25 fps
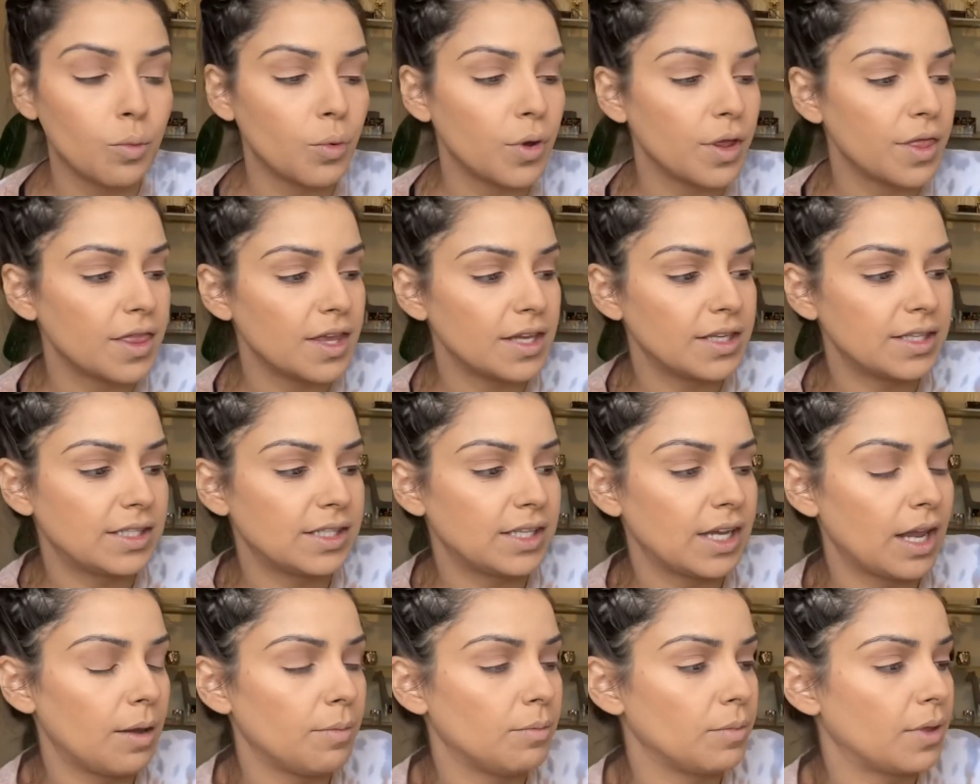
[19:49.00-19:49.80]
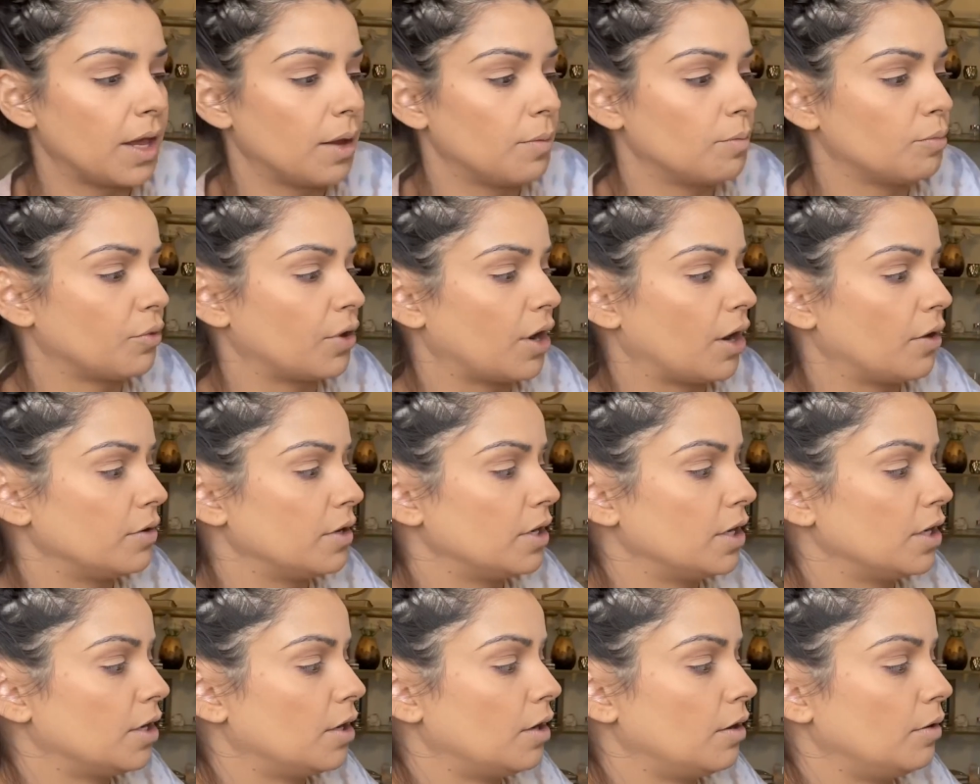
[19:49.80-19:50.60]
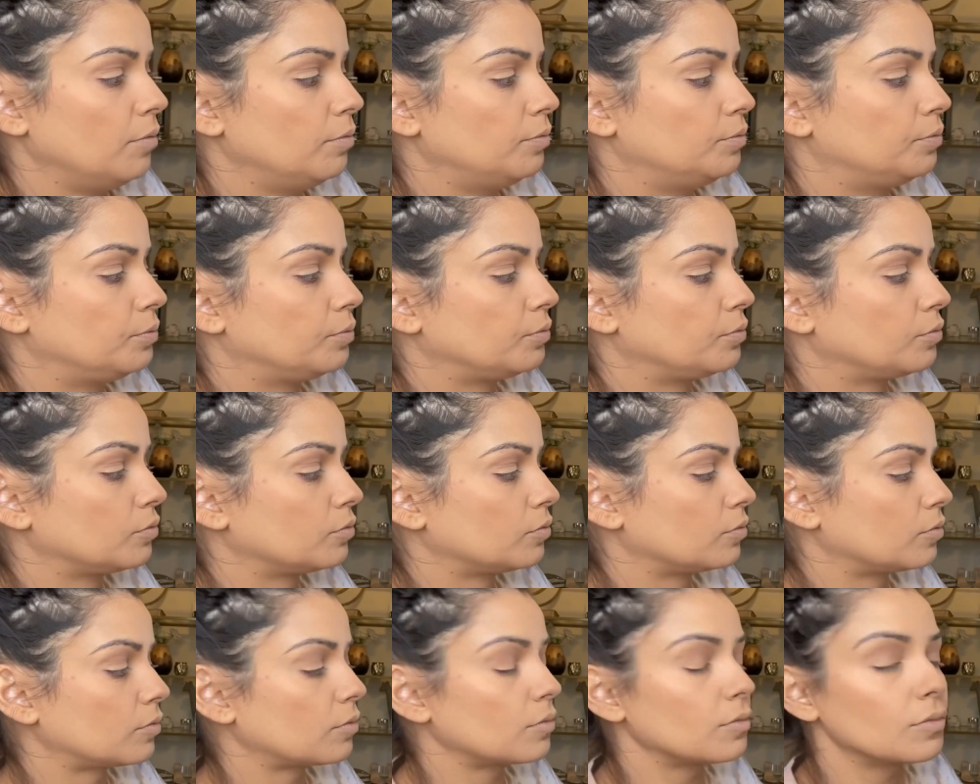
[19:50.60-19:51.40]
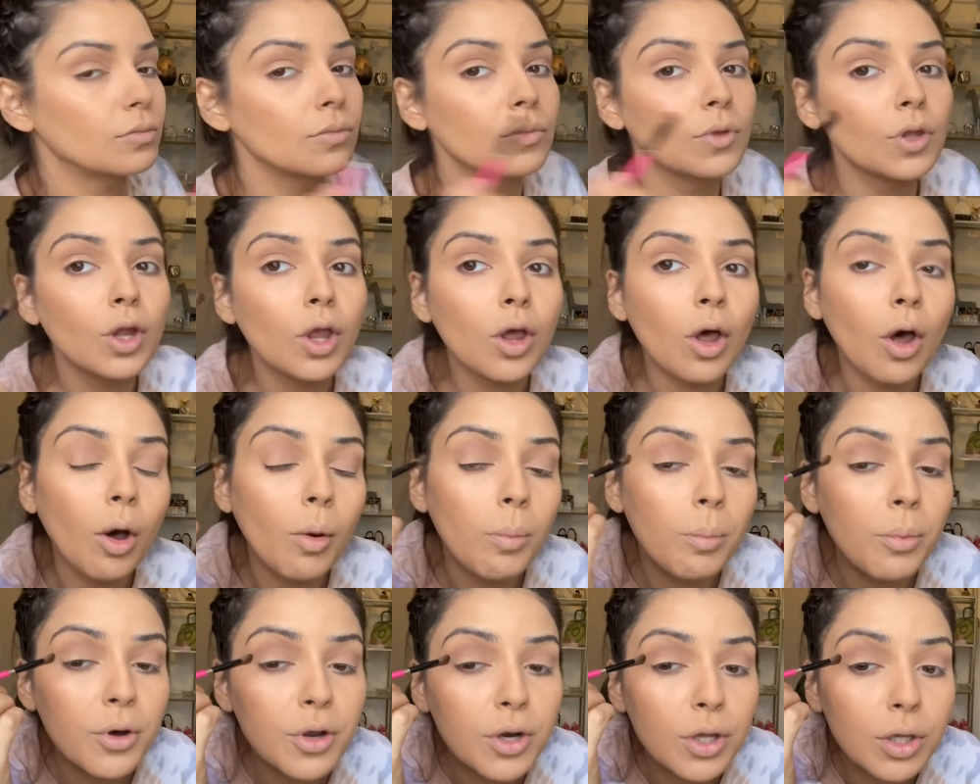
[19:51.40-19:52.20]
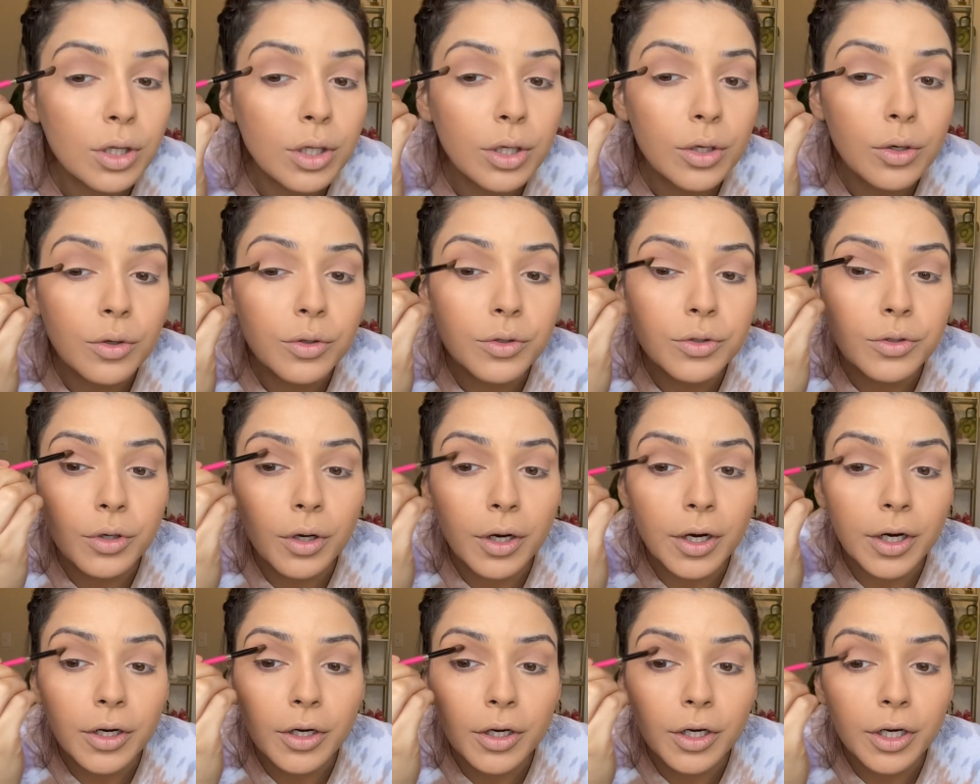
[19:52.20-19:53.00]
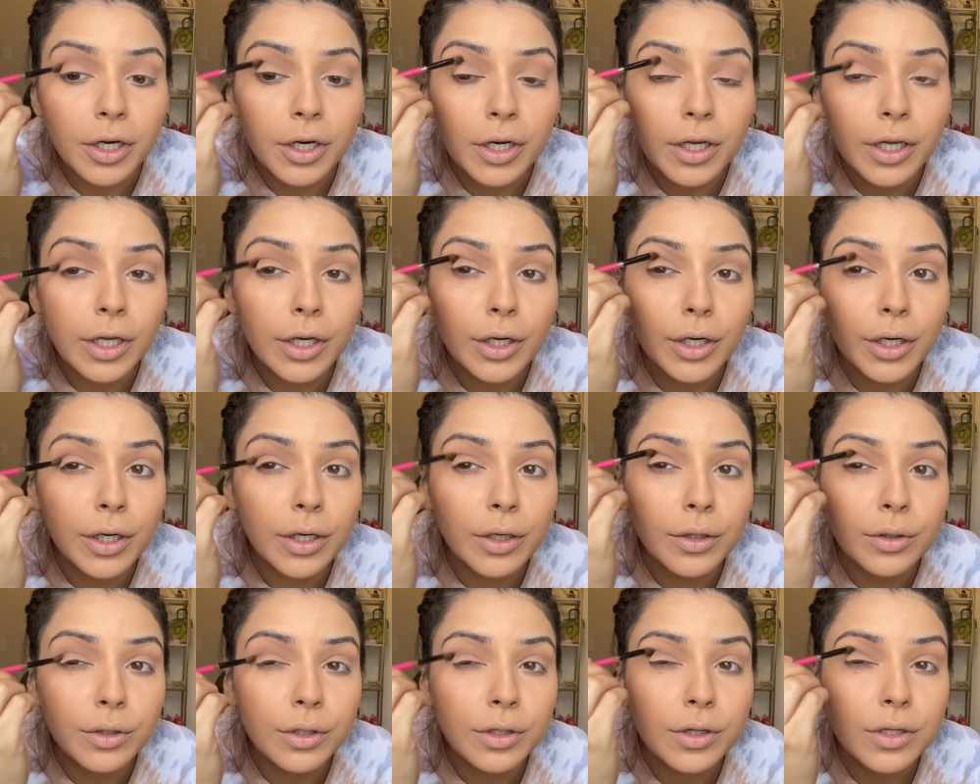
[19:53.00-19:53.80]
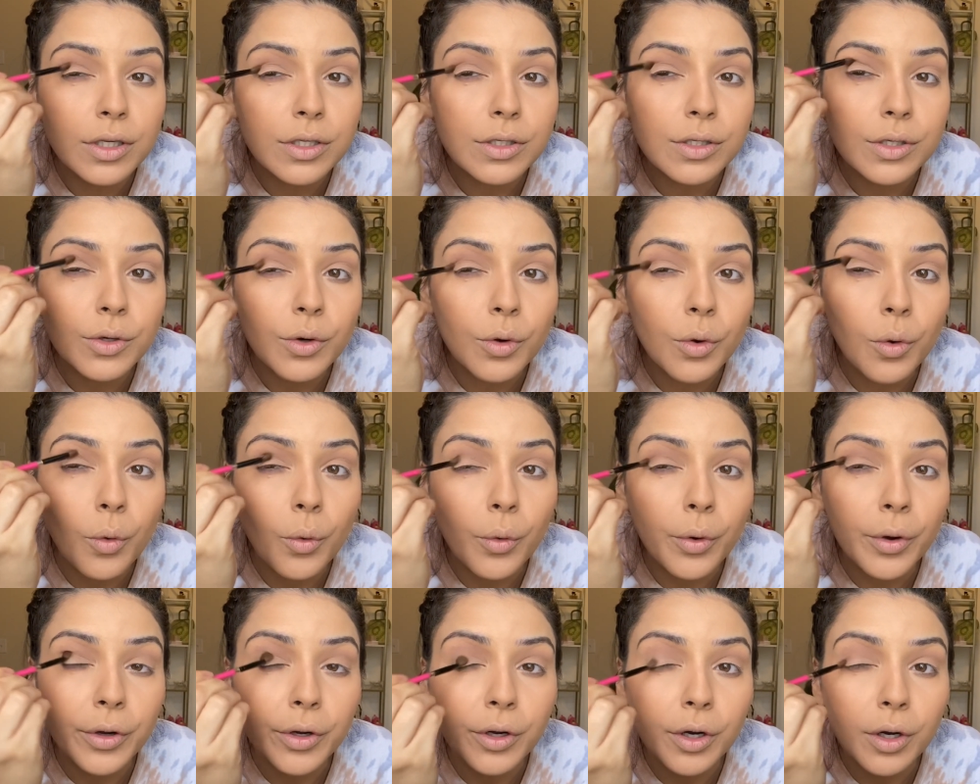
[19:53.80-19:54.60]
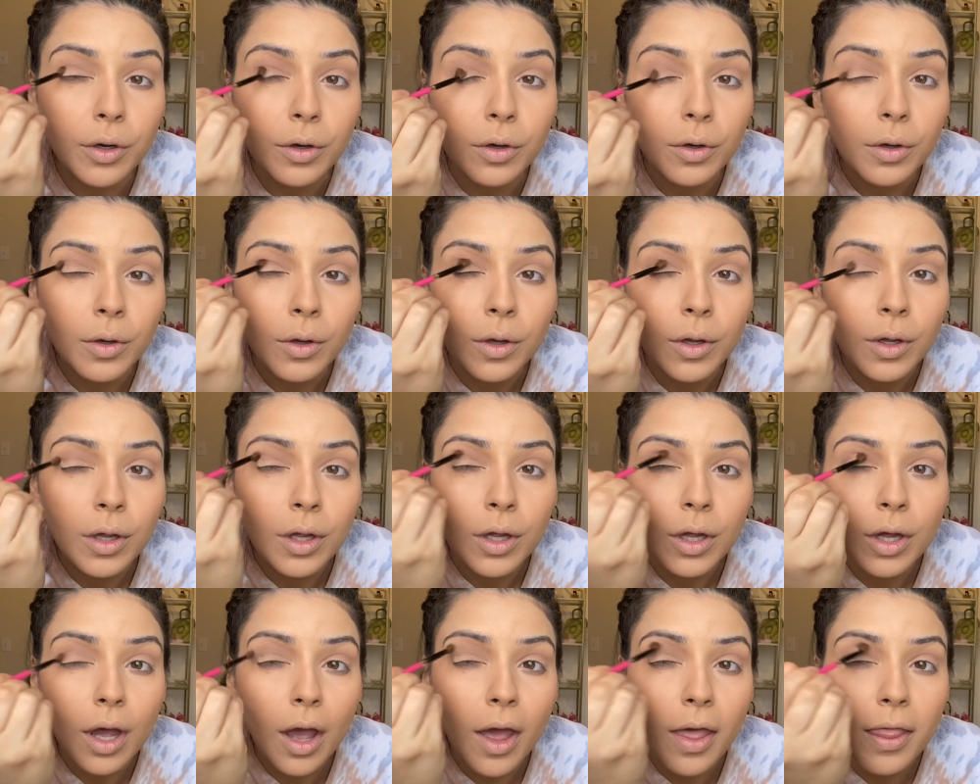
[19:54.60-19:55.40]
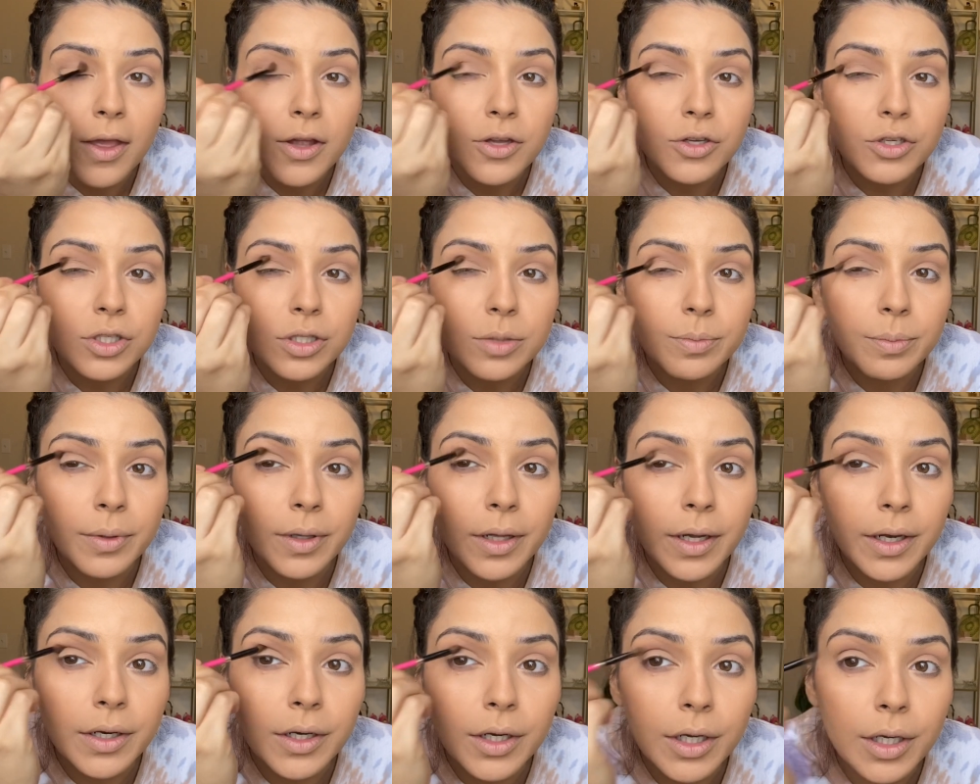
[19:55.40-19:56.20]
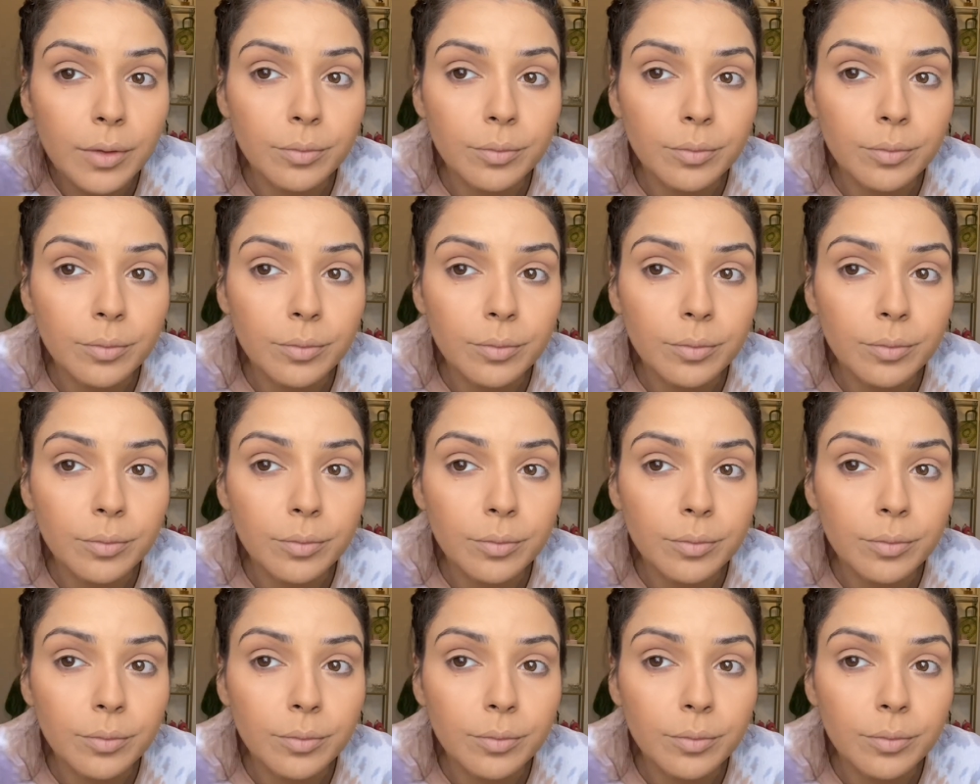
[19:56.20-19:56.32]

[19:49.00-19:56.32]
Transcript: this same like brown here, I'll put a little darker here in this little corner and then just blend it.